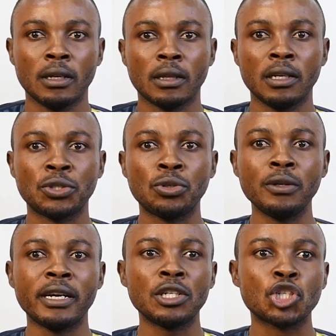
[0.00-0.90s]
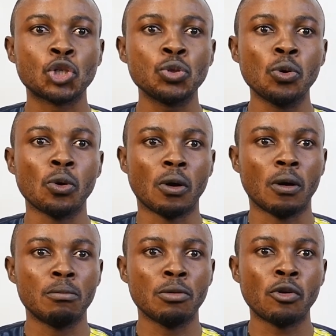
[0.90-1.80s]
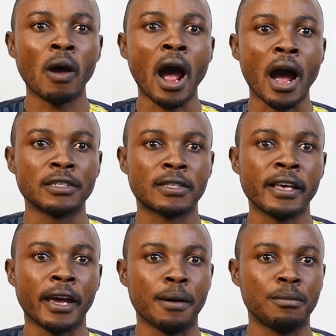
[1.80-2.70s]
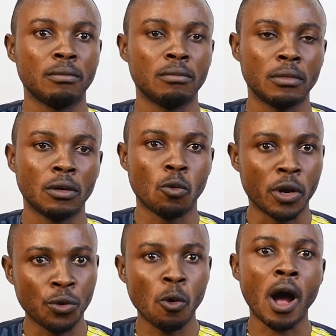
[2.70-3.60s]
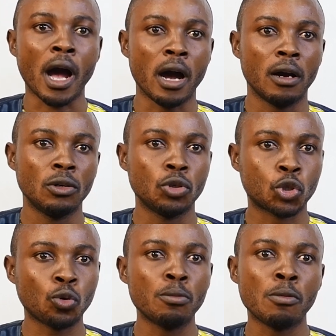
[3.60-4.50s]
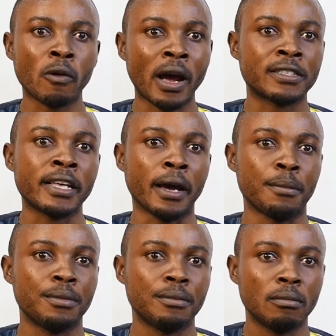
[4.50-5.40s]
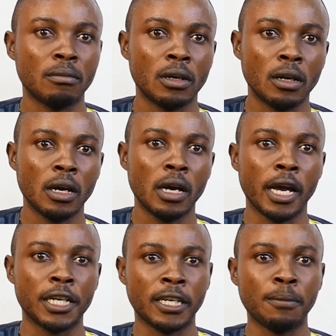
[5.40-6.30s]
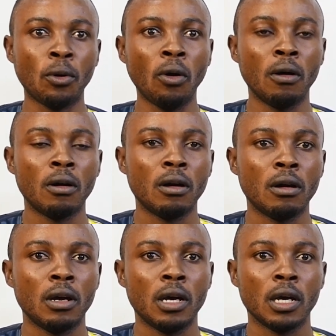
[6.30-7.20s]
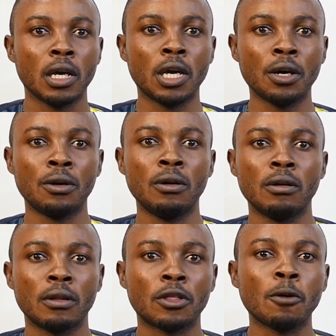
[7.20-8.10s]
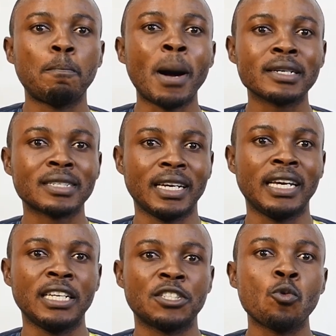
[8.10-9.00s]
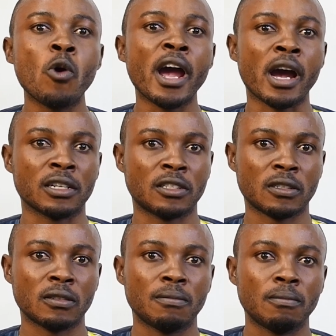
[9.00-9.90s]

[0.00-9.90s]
The student should memorize them. Where you are, you should memorize them. Example, go, the past is went.